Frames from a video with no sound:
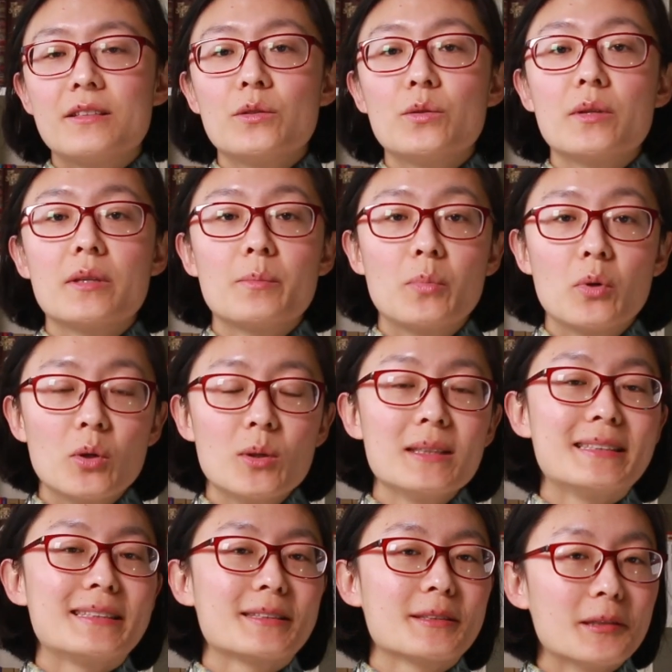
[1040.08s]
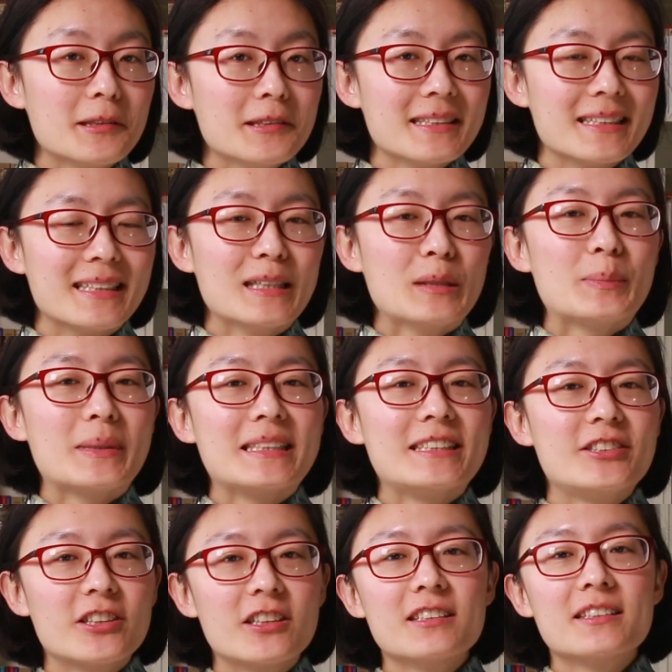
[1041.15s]
to The Poet's Corner by
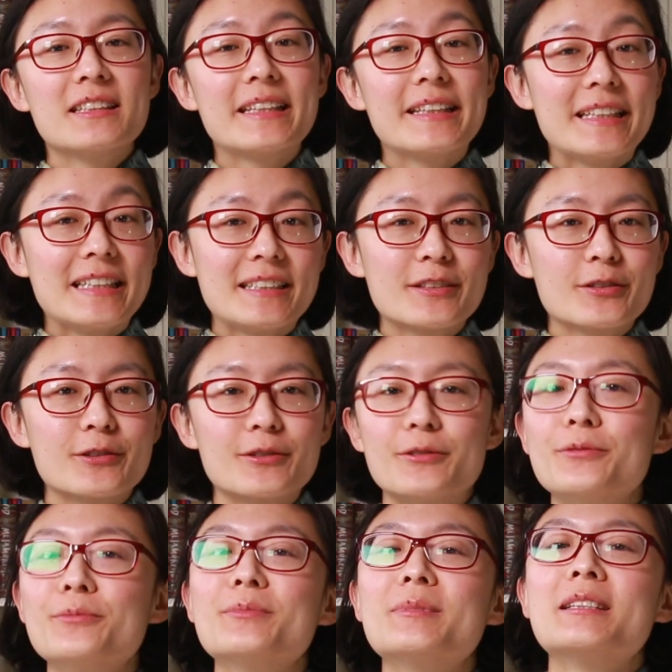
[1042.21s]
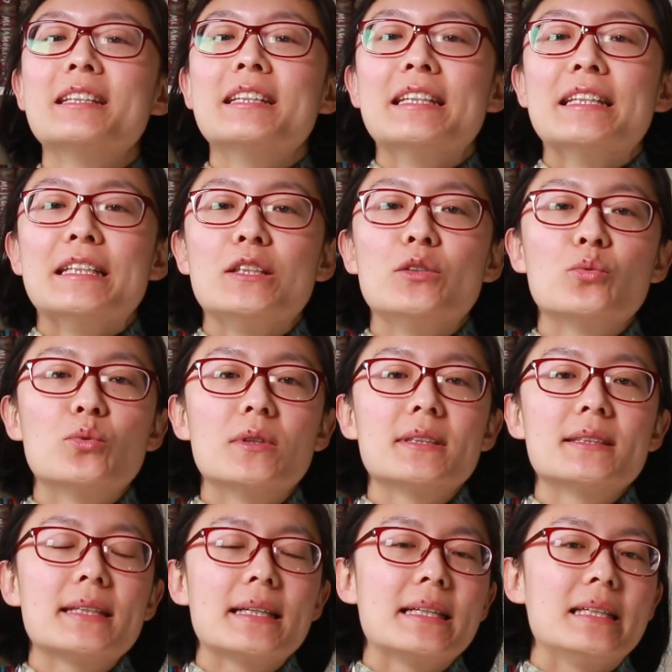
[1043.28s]
John Lithgow. It
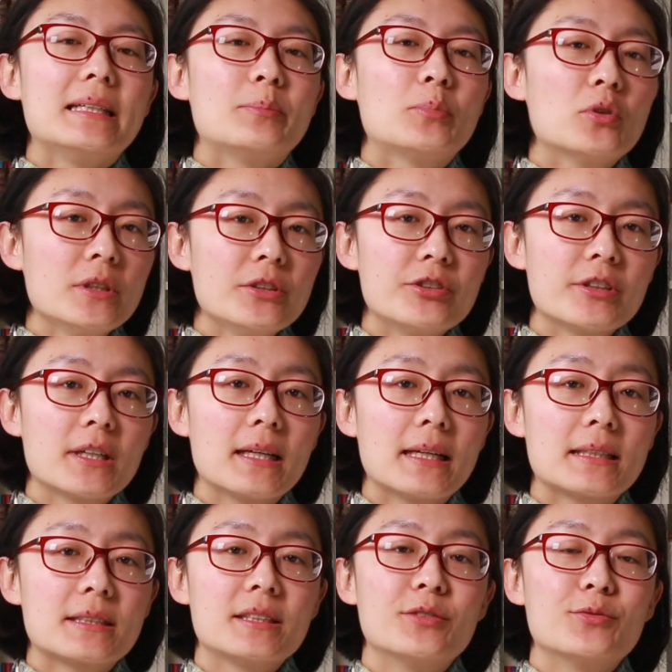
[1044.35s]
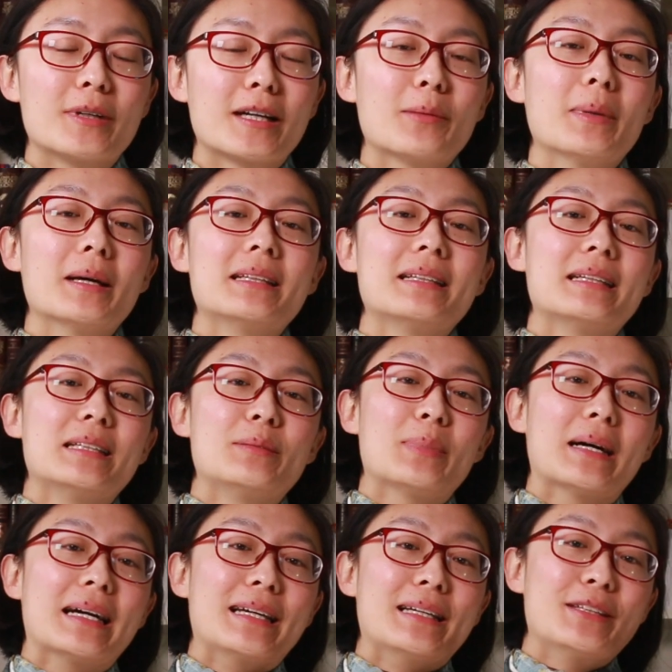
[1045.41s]
was a poetry collection recommended
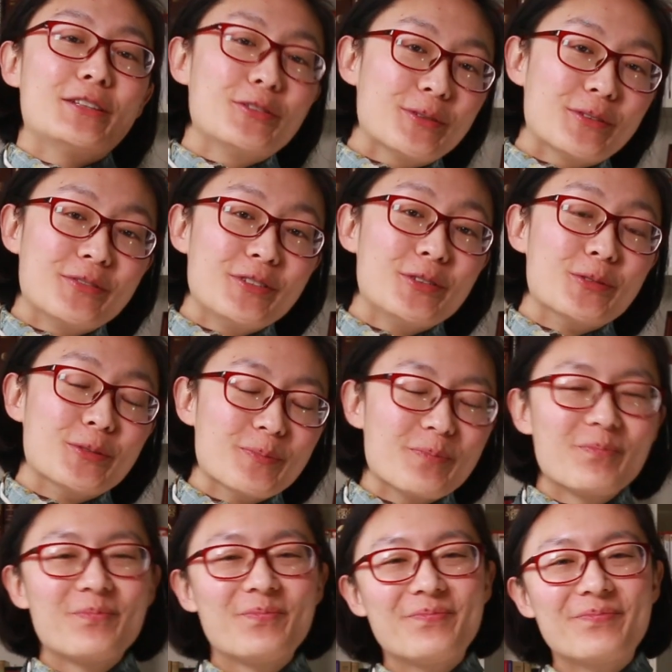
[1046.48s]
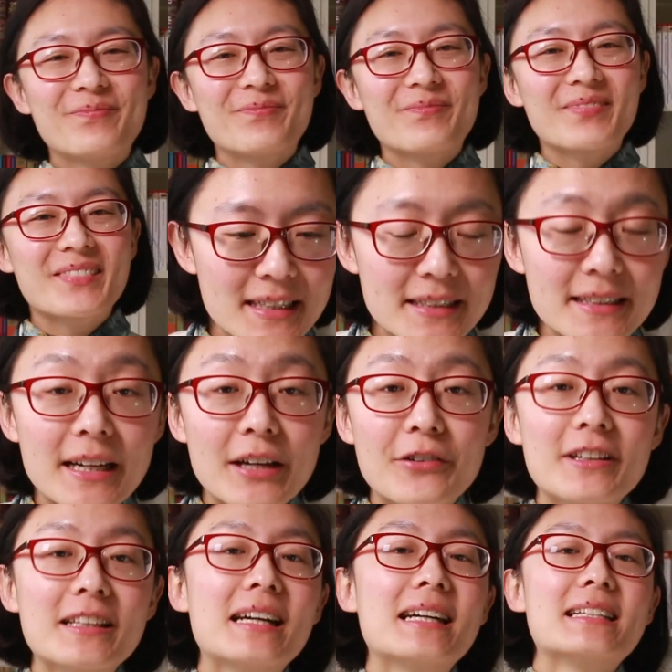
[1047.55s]
by two of you.
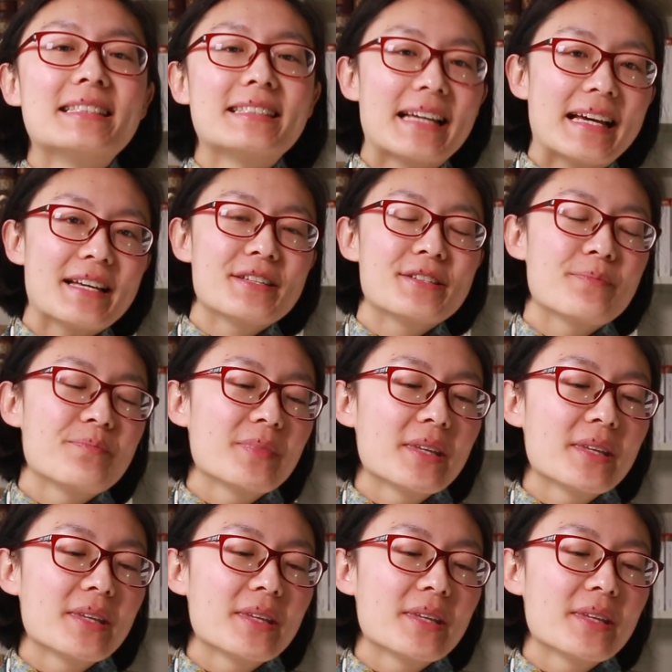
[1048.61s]
Caroline says,